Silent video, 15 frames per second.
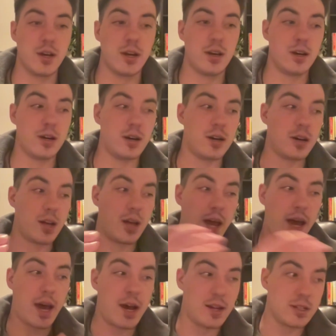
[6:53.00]

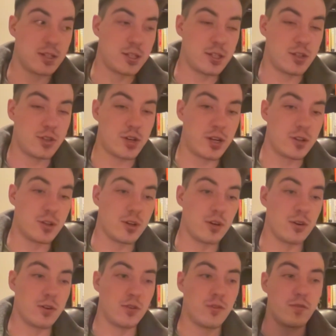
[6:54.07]
ads to try to turn
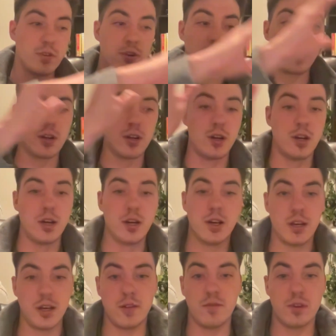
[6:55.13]
over
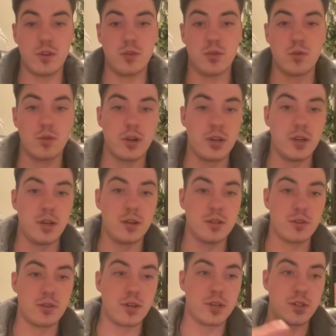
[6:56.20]
inventory so
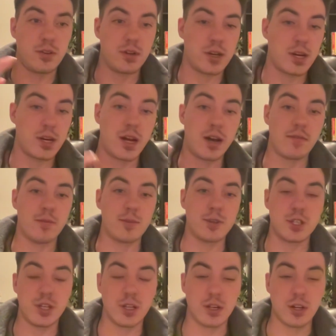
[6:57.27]
that you can kind of have a
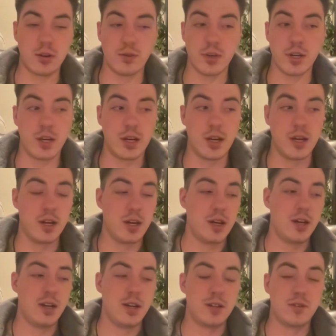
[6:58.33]
machine going.
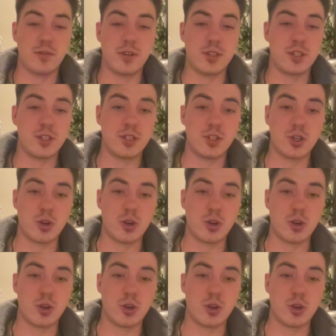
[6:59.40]
Dude, there's just so